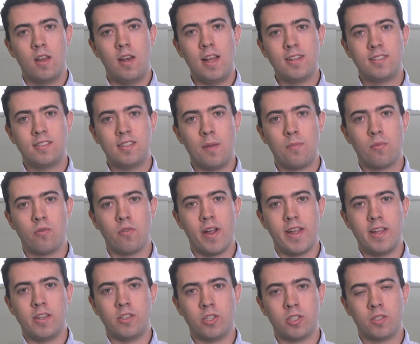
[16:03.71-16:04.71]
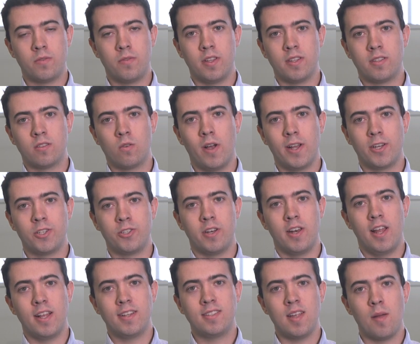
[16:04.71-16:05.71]
Let's separate, just for this question,
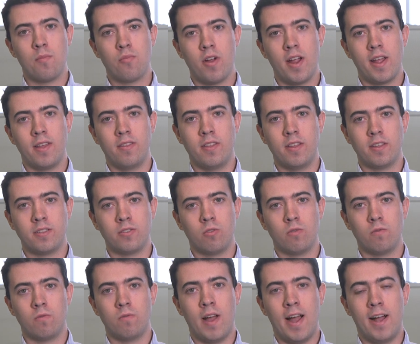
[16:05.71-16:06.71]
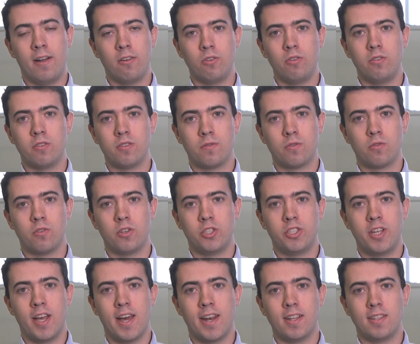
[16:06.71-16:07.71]
let's separate the sort of values of
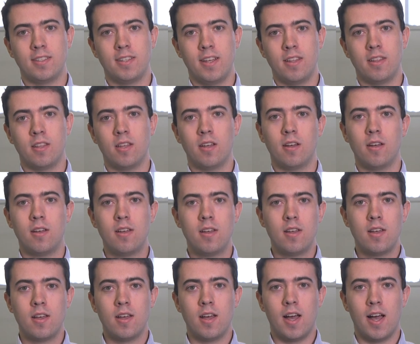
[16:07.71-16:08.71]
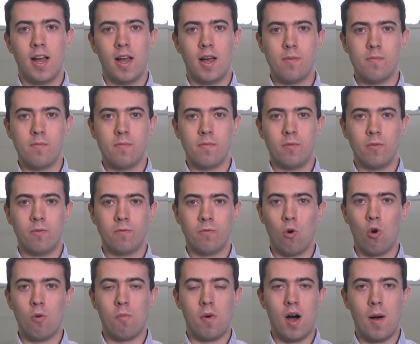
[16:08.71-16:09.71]
Christianity that
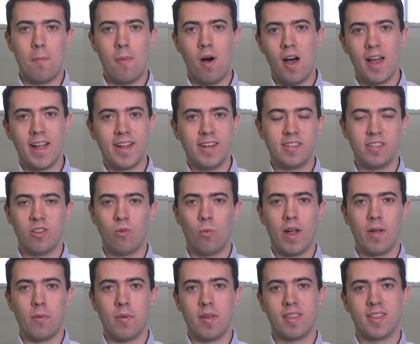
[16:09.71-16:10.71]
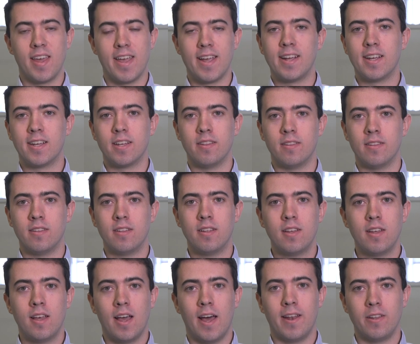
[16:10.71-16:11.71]
form our mind and the way we think, and
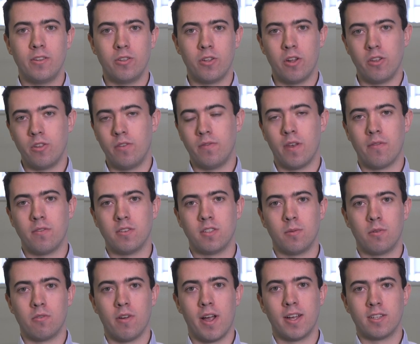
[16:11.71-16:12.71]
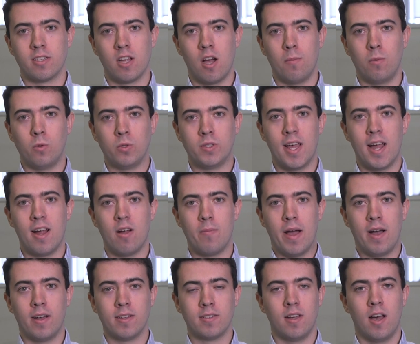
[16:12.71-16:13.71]
you know, you've given some great examples there
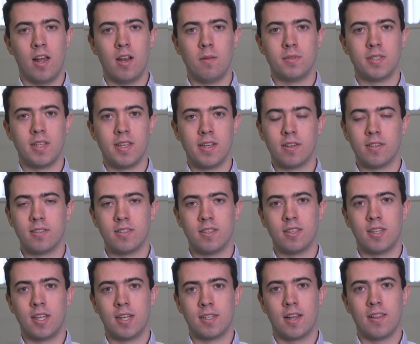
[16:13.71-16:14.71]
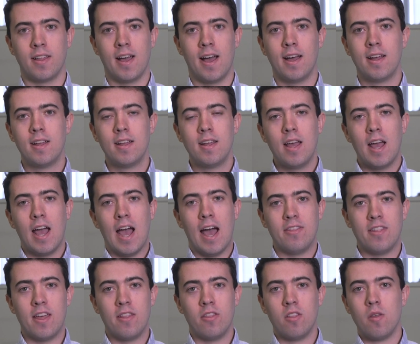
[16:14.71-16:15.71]
about asylum seekers and things like that,
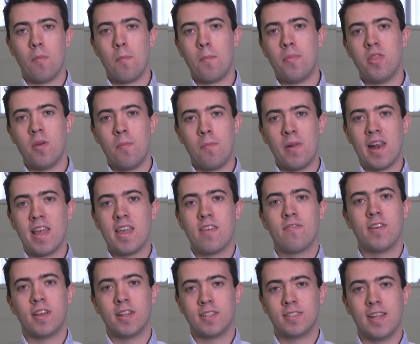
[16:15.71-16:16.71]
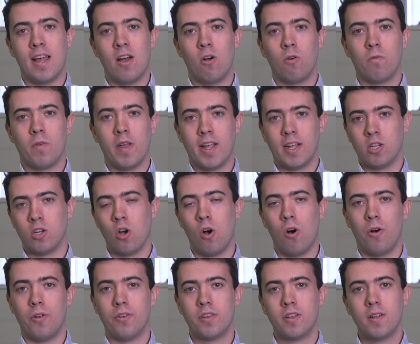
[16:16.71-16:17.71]
and then the belief itself in
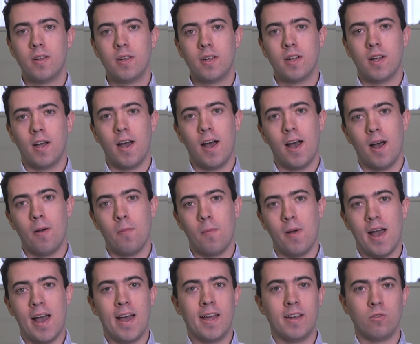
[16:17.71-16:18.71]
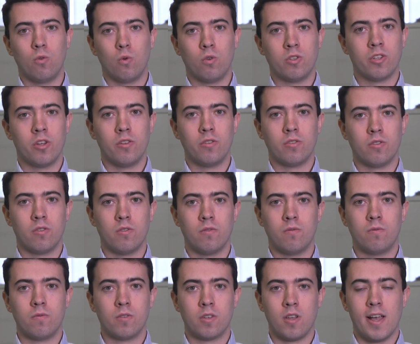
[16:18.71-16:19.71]
God, and also sort
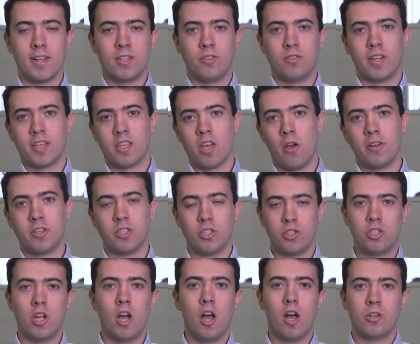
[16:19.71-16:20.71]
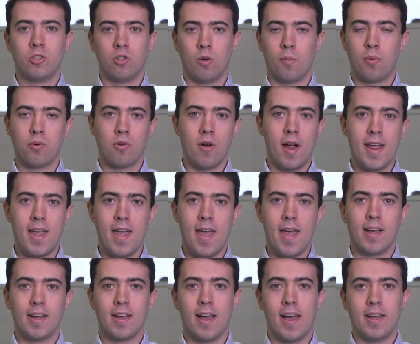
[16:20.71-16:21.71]
of, as you said, going to church or
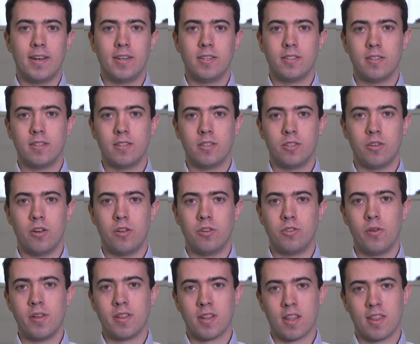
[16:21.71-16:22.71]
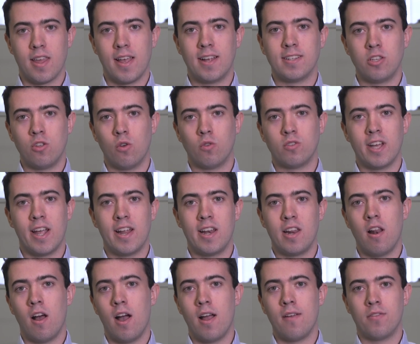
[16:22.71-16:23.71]
praying and, you know, doing the things in your
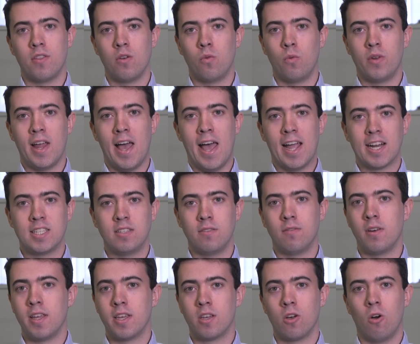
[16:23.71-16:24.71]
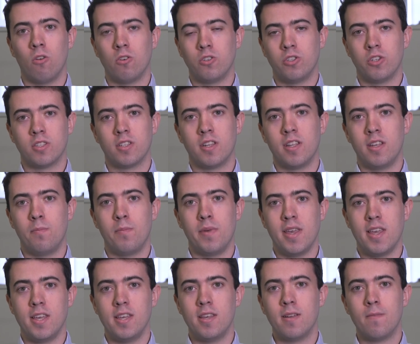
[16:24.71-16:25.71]
daily life that would actively, consciously
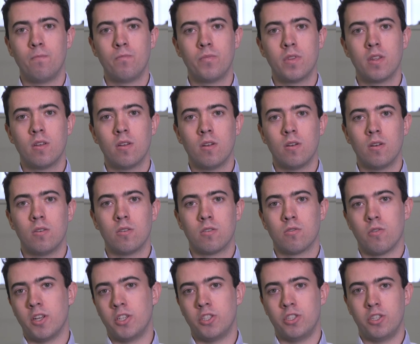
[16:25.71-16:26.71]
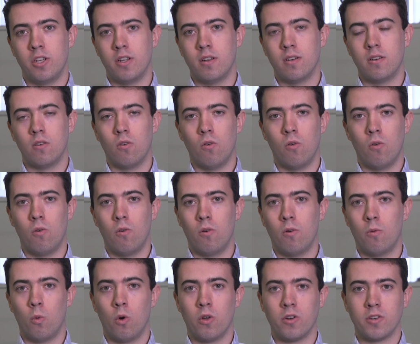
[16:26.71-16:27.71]
be Christian
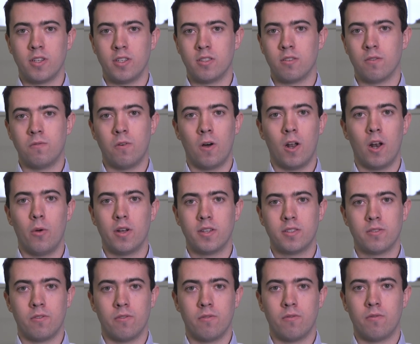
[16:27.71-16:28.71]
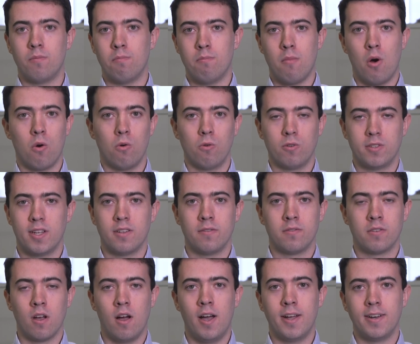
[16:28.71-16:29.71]
or wanting to follow a sort of moral set
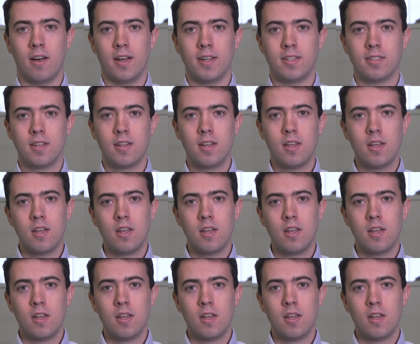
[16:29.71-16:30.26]
of guidelines.